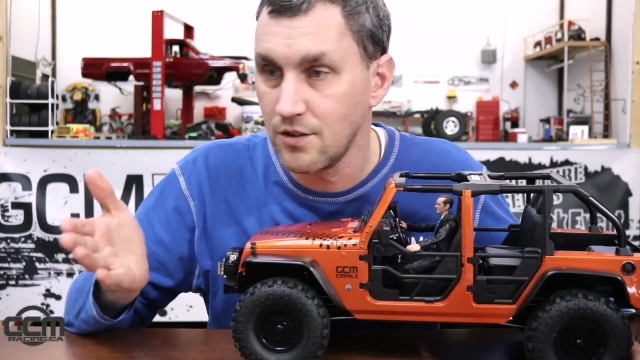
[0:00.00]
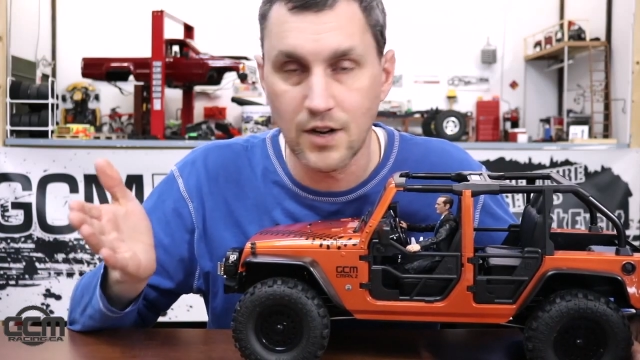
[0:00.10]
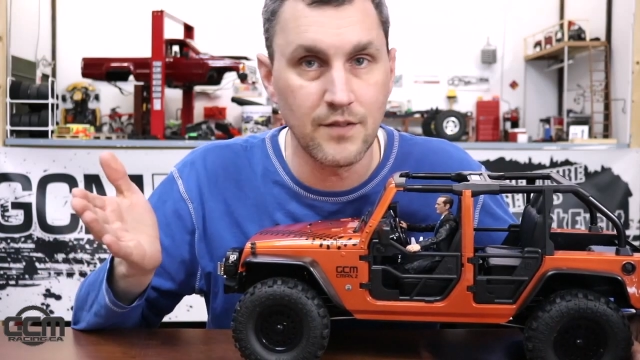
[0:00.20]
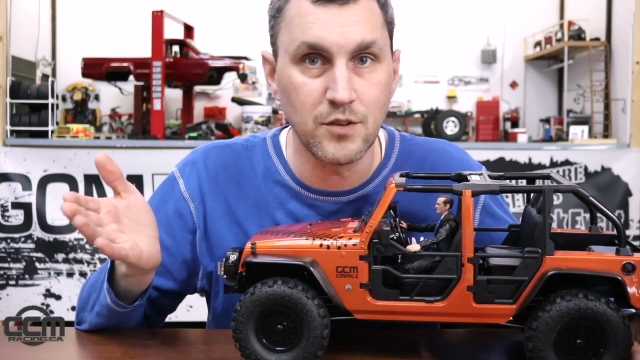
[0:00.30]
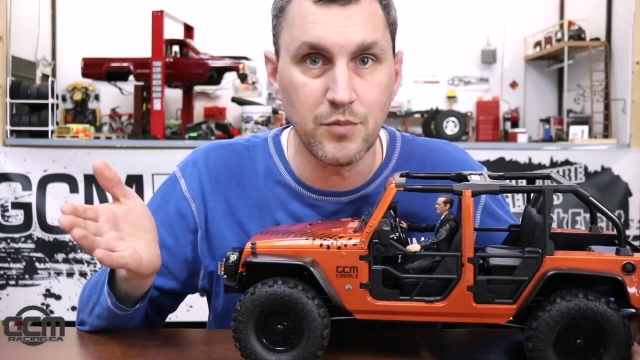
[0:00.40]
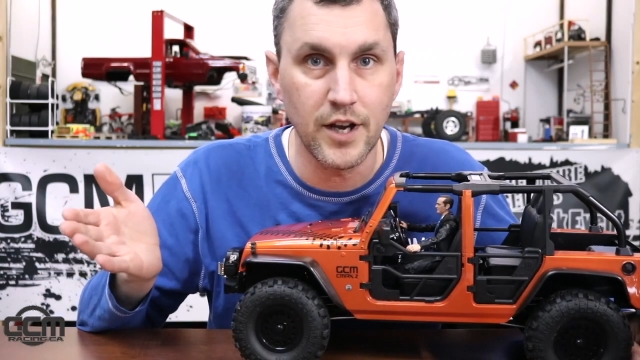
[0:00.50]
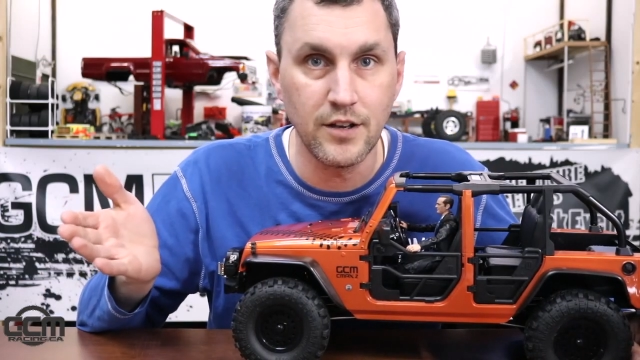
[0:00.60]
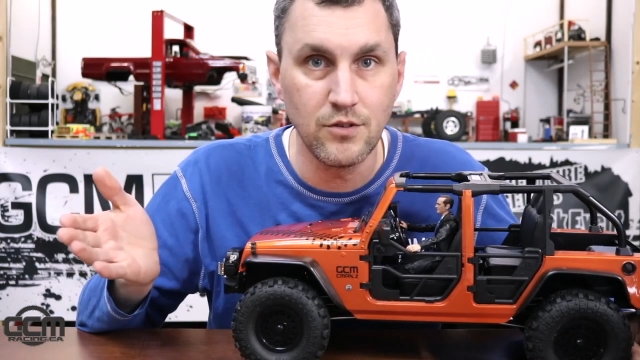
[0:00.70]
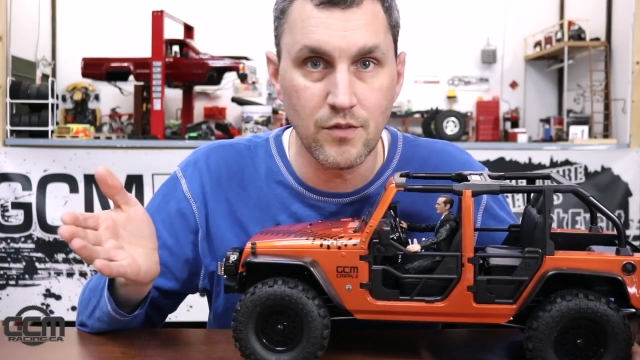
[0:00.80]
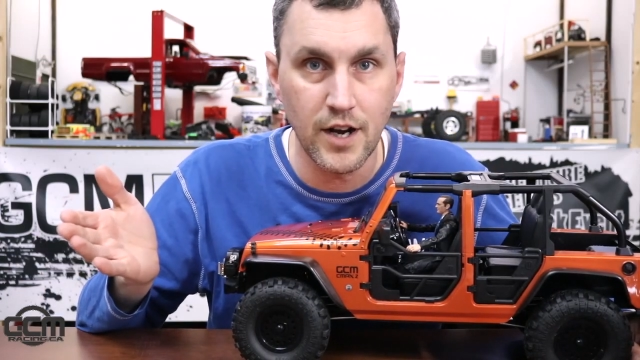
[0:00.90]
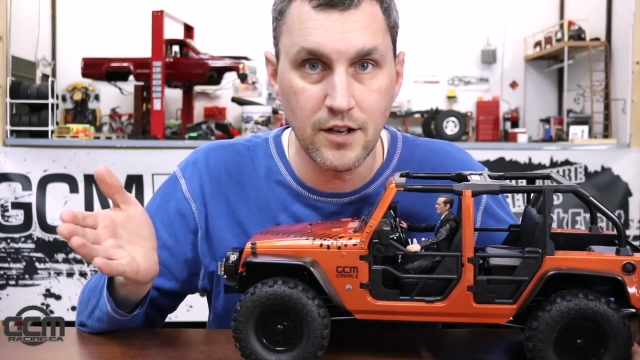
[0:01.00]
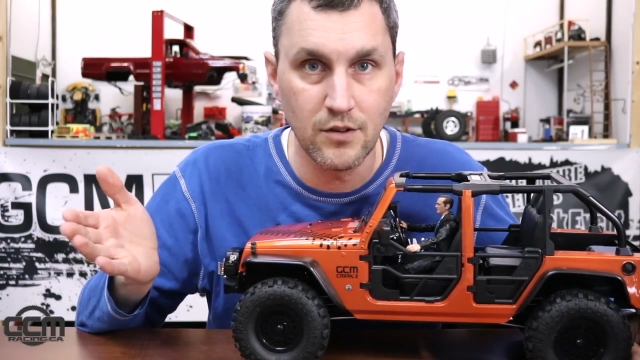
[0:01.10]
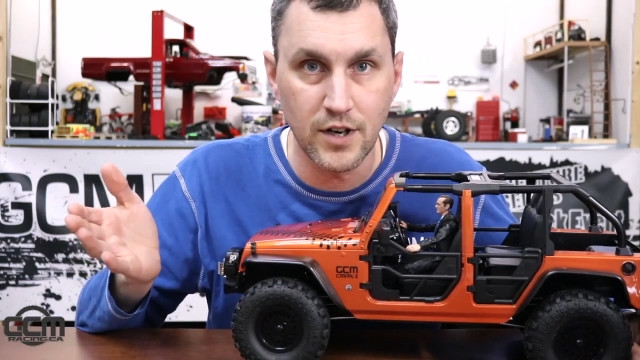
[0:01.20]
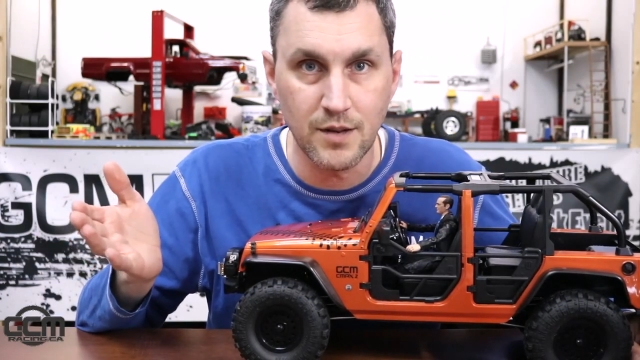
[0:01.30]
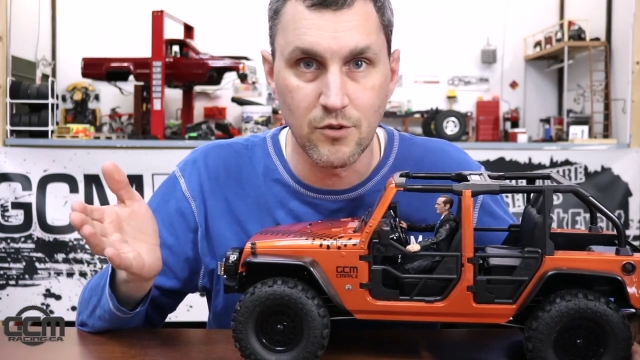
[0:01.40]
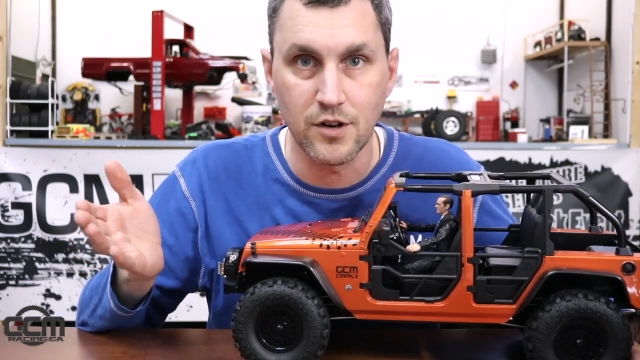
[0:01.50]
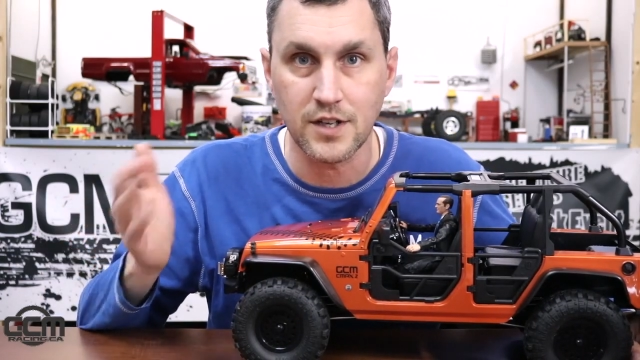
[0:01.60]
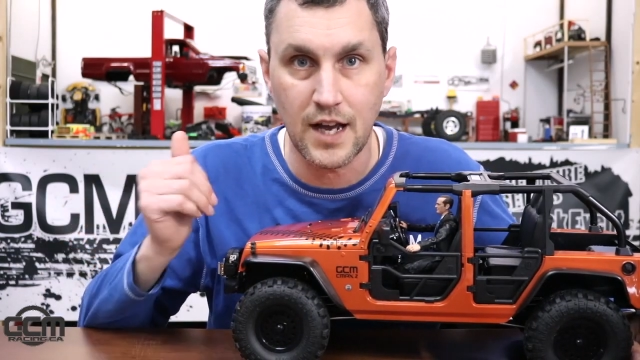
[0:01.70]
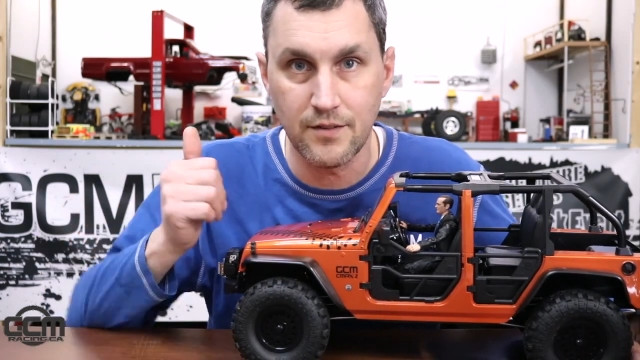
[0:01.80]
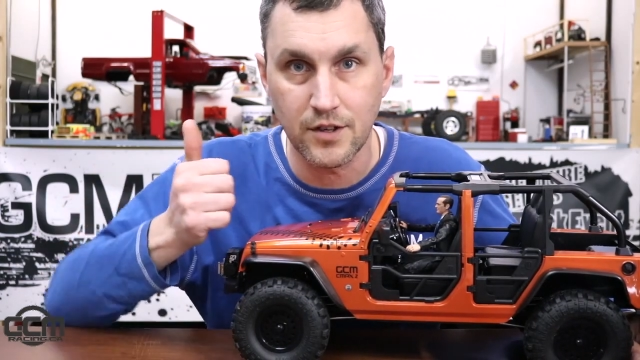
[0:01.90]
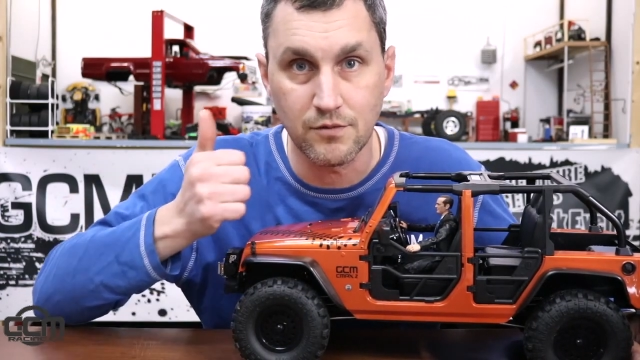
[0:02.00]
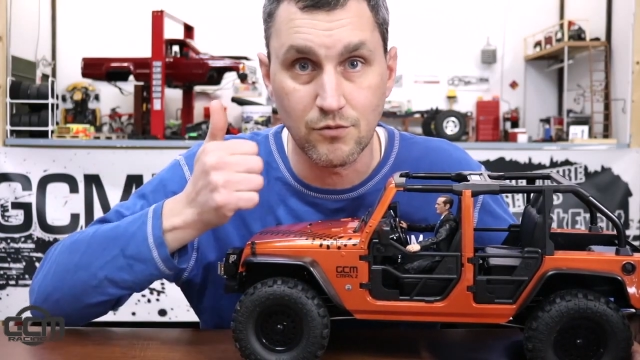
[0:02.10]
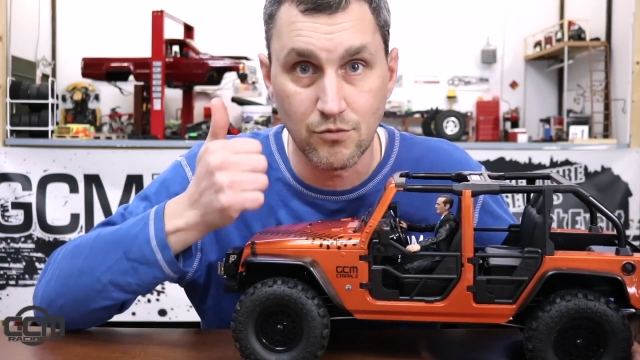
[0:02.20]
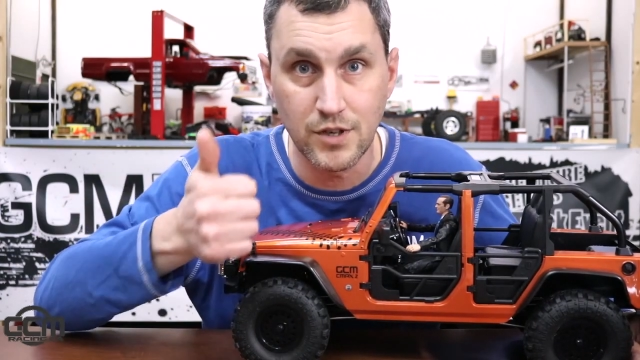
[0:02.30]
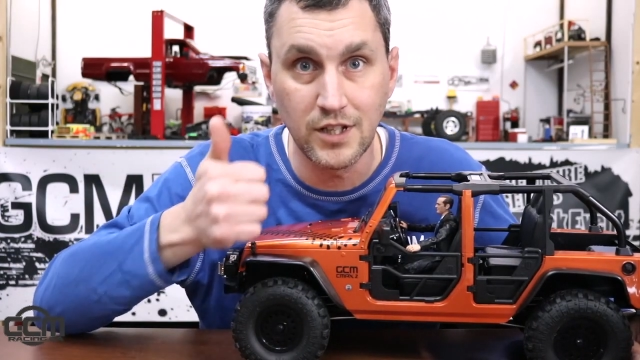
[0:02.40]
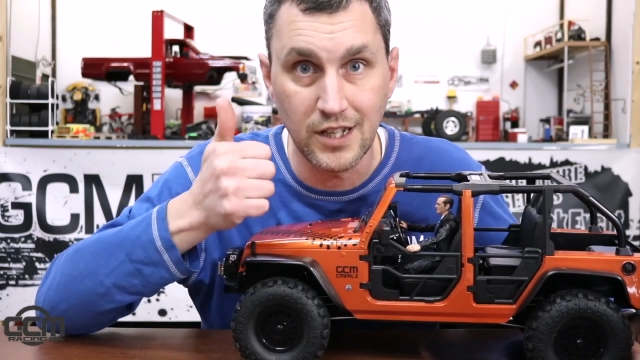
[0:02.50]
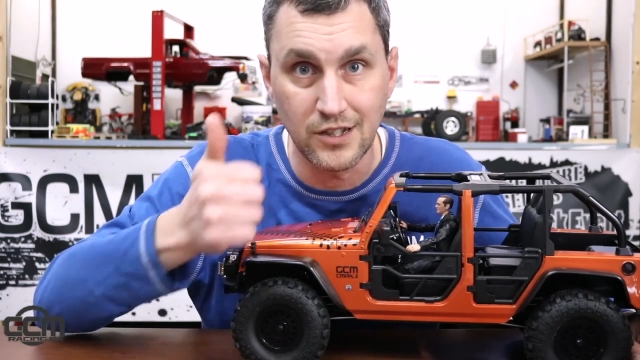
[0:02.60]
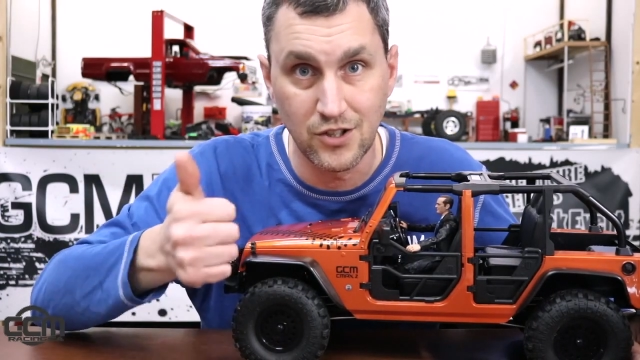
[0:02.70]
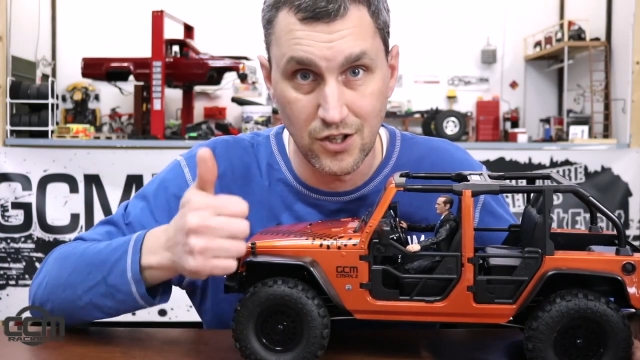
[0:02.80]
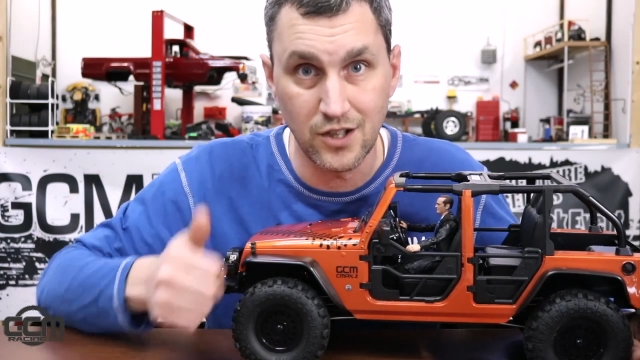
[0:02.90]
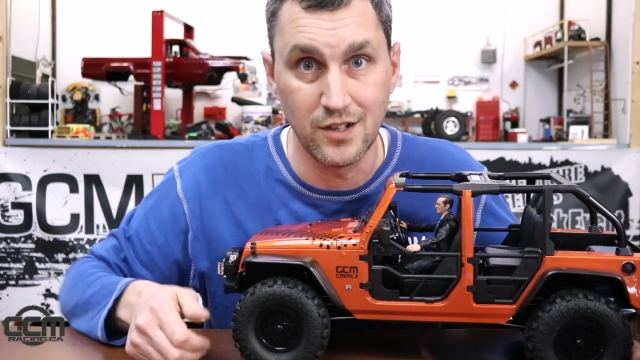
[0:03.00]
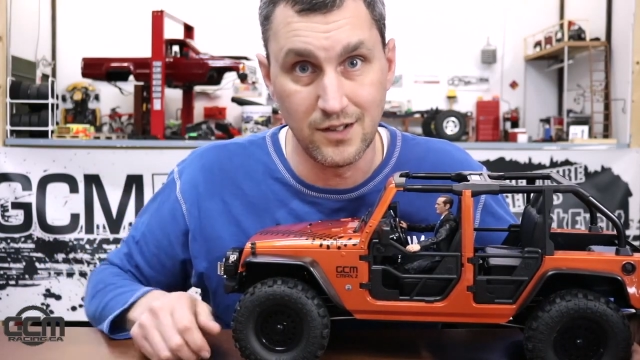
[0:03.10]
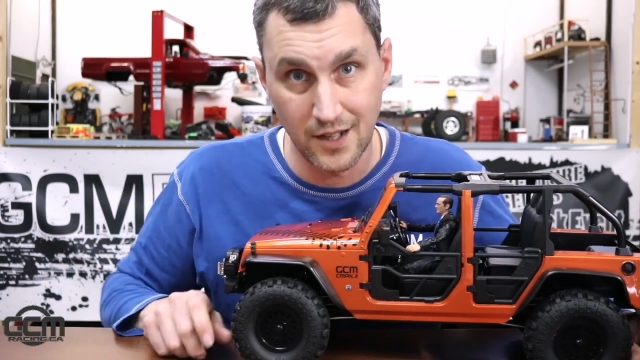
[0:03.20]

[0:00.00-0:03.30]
You don't have to buy a new radio anymore to have a really good